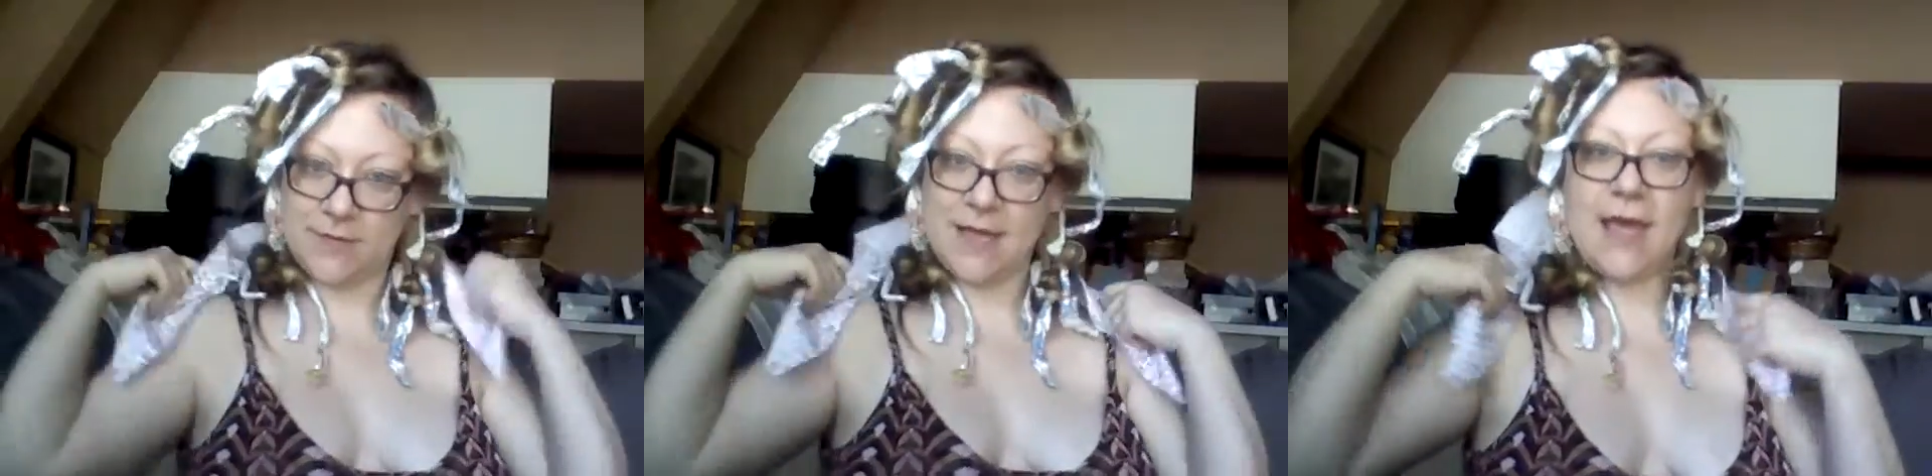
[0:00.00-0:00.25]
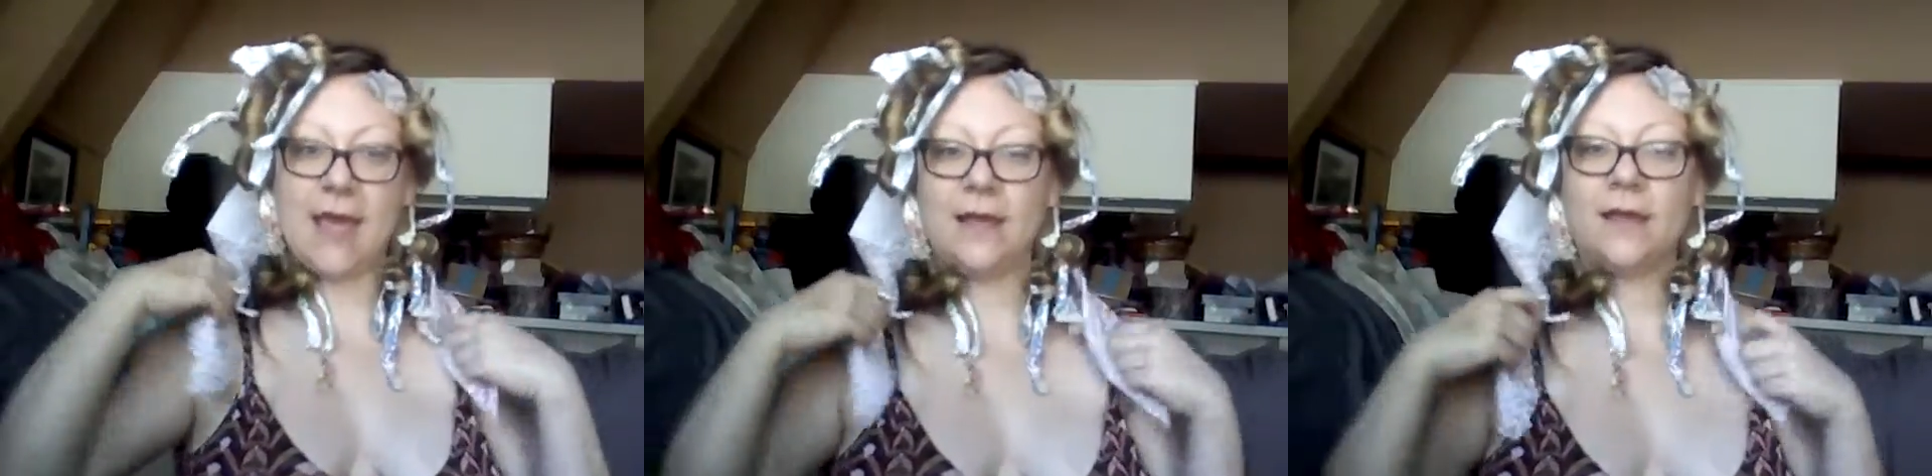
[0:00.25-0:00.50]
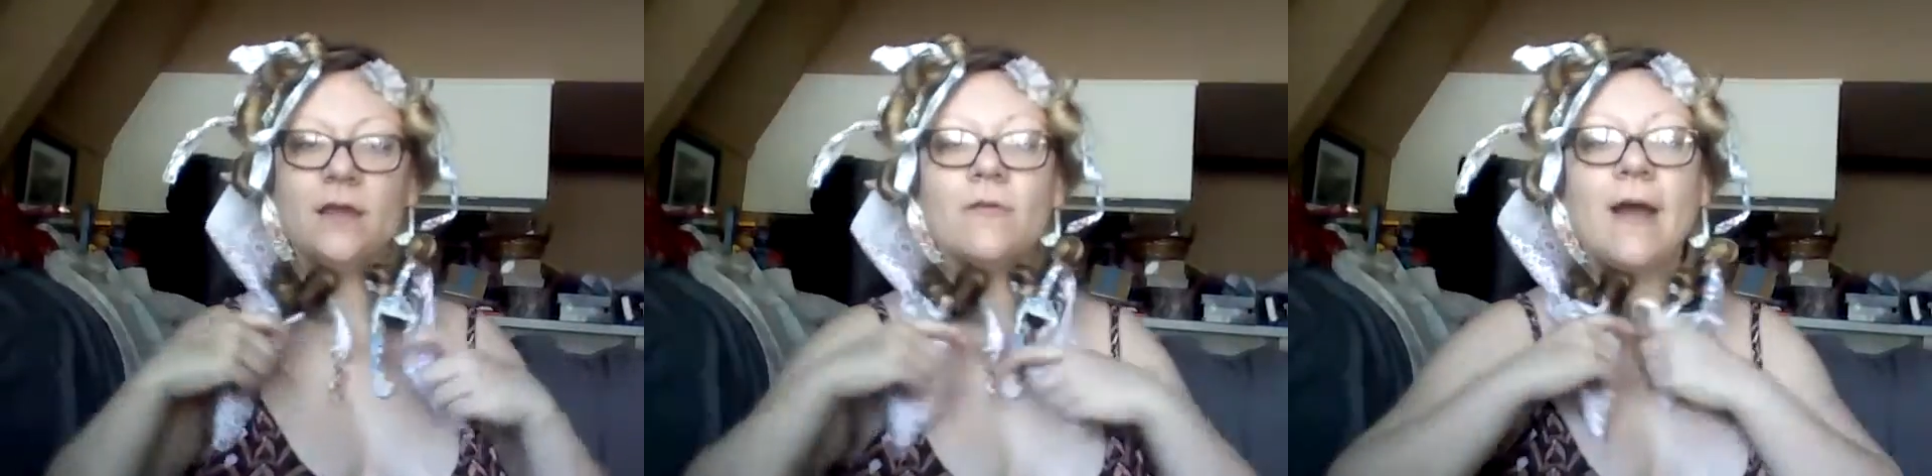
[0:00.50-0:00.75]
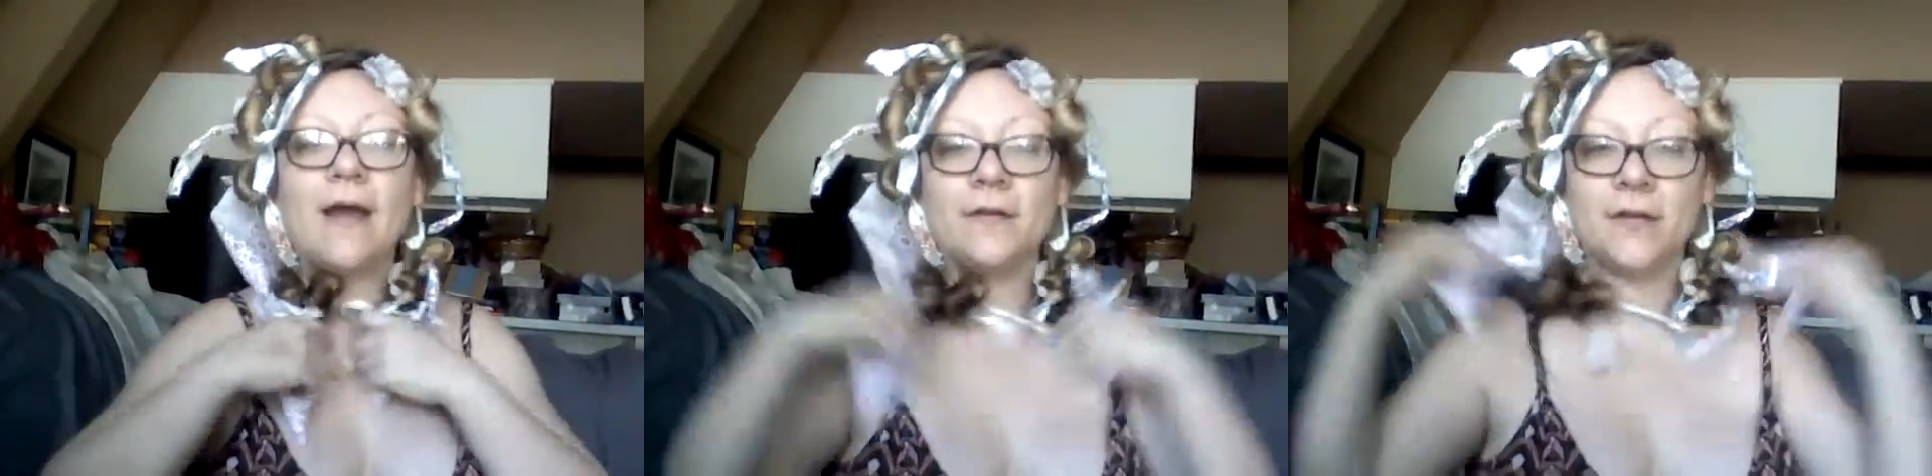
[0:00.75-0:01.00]
hanky
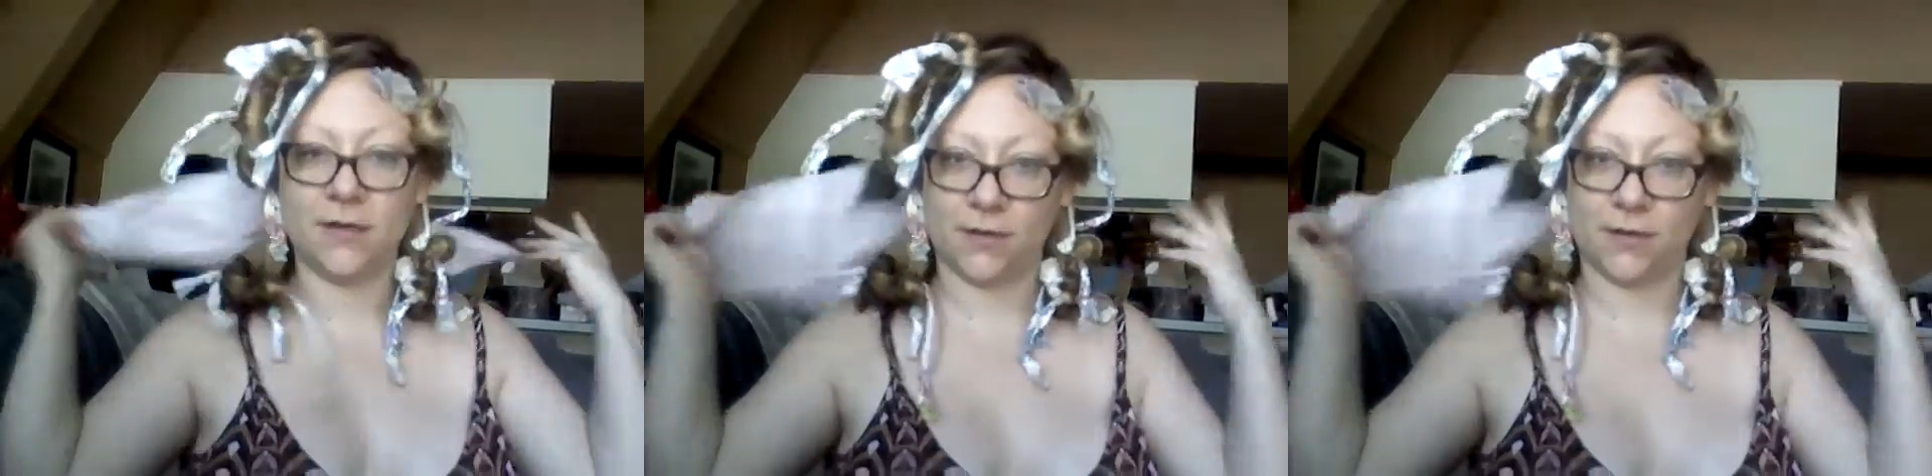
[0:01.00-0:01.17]
around it,